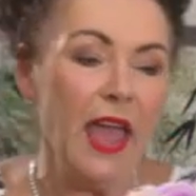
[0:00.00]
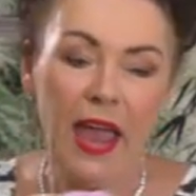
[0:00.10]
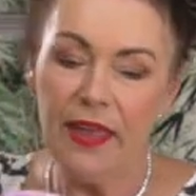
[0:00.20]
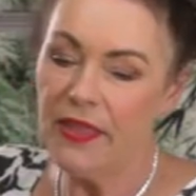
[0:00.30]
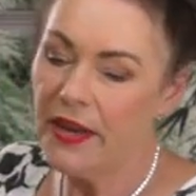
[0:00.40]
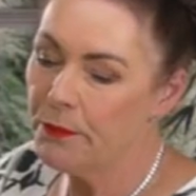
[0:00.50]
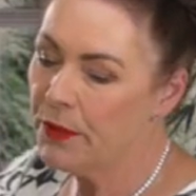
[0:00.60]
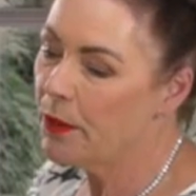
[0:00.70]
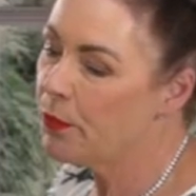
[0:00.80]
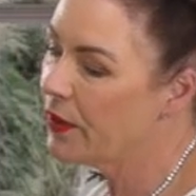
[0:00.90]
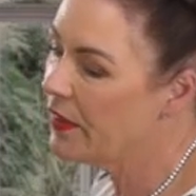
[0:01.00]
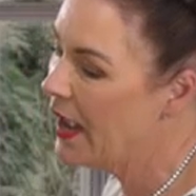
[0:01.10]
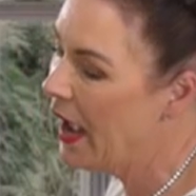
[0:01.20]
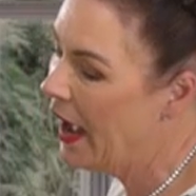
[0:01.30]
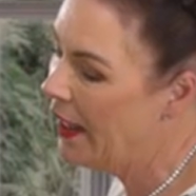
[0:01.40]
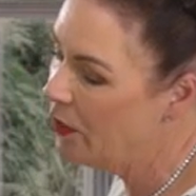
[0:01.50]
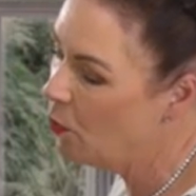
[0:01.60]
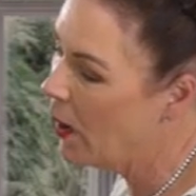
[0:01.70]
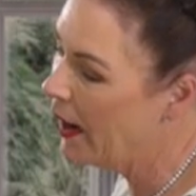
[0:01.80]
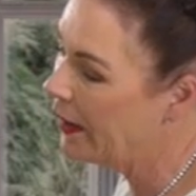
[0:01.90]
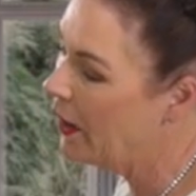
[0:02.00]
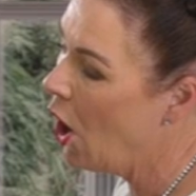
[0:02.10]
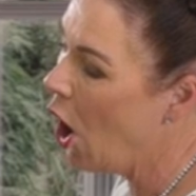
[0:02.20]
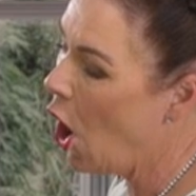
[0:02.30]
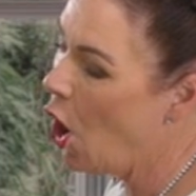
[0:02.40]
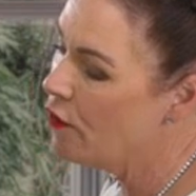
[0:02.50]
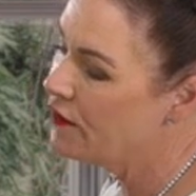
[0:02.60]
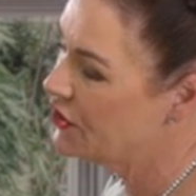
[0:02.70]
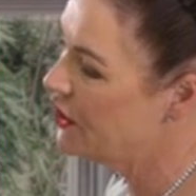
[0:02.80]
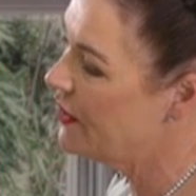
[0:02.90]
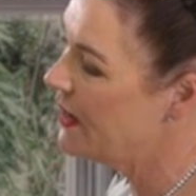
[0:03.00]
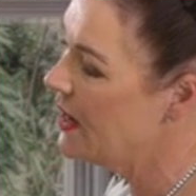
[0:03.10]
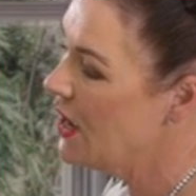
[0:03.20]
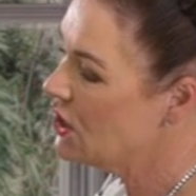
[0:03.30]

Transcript: and then I'm going to bring the other one over to there,